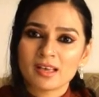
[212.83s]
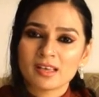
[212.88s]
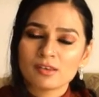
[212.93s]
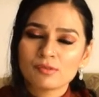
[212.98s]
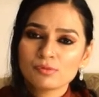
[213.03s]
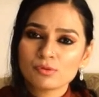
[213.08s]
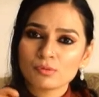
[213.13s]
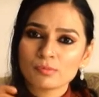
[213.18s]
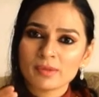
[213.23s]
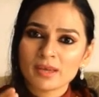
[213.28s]

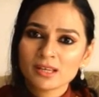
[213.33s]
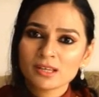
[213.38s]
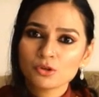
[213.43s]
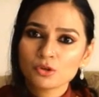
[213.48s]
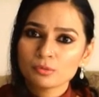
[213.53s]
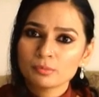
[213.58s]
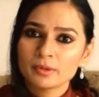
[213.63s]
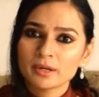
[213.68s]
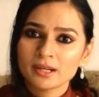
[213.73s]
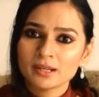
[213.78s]
If you make
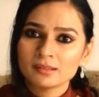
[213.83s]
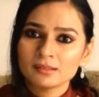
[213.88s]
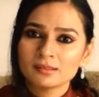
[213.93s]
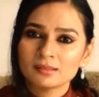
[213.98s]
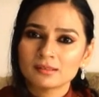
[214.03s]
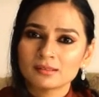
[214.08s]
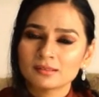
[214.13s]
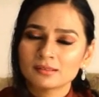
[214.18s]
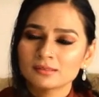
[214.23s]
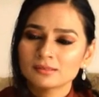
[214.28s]
your brain
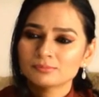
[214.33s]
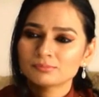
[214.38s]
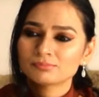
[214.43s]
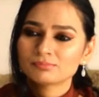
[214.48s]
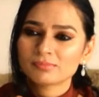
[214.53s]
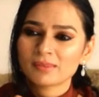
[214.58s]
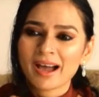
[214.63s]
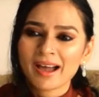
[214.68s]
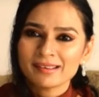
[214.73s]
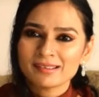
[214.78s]

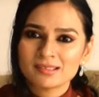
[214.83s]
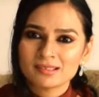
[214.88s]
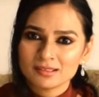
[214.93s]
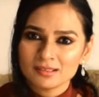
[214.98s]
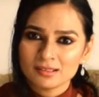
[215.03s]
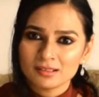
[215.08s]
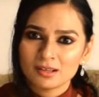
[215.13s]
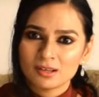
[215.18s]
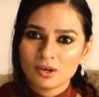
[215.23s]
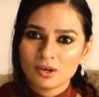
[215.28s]
idle